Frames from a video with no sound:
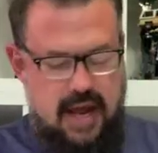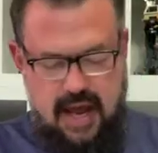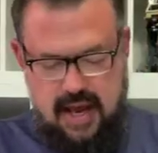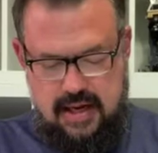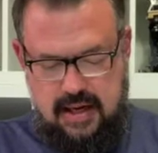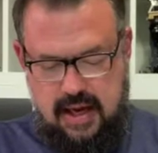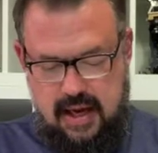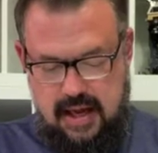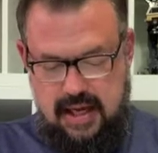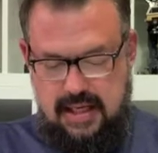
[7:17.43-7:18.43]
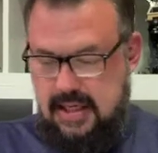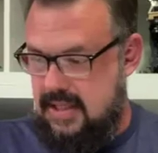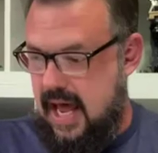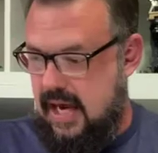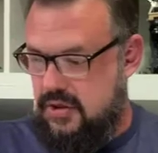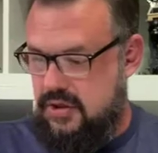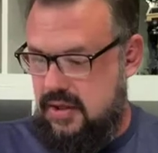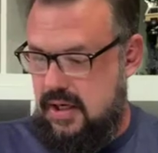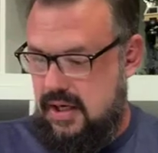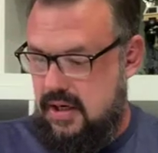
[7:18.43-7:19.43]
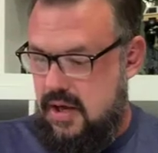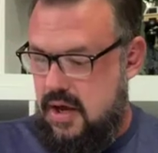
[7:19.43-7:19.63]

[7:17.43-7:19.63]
And it is actually